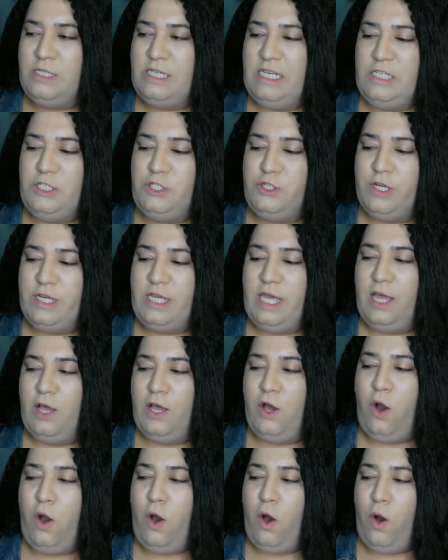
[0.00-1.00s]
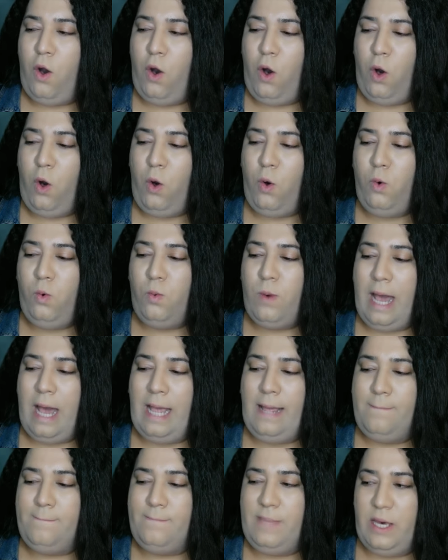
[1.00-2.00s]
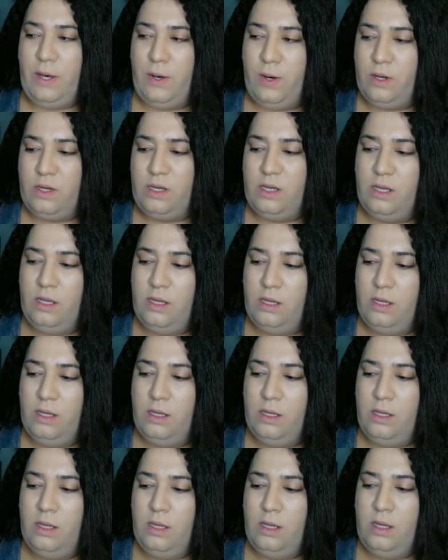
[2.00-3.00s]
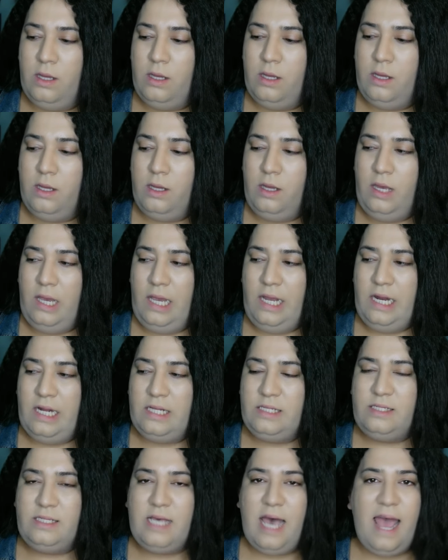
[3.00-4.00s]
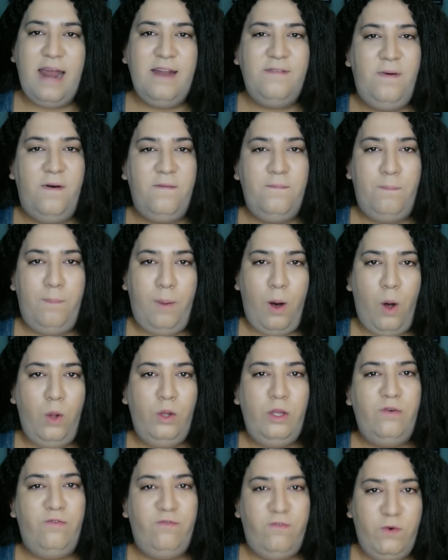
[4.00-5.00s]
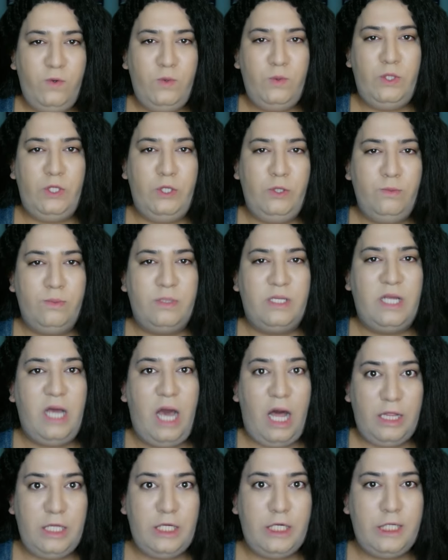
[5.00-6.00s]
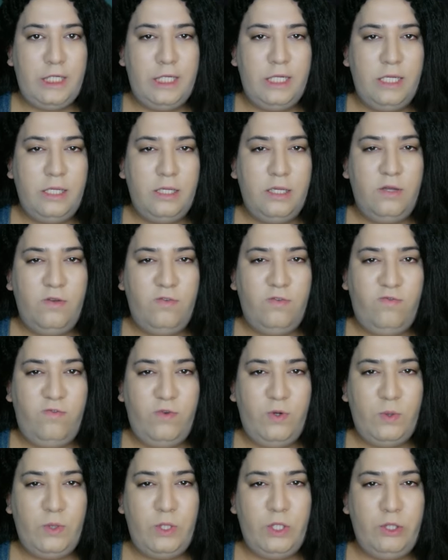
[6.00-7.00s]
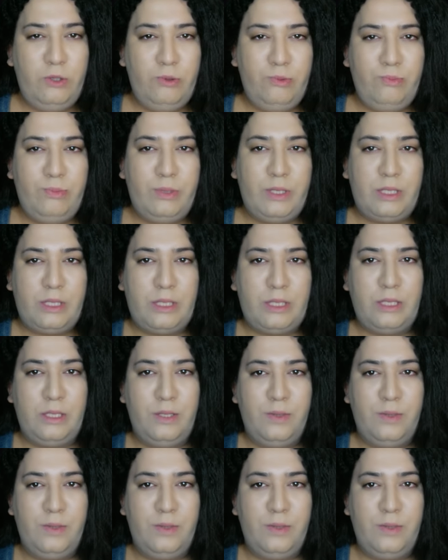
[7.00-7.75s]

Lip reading: She's drinking whole white milk and a side of a bowl of Fruit Loops, colored Fruit Loops.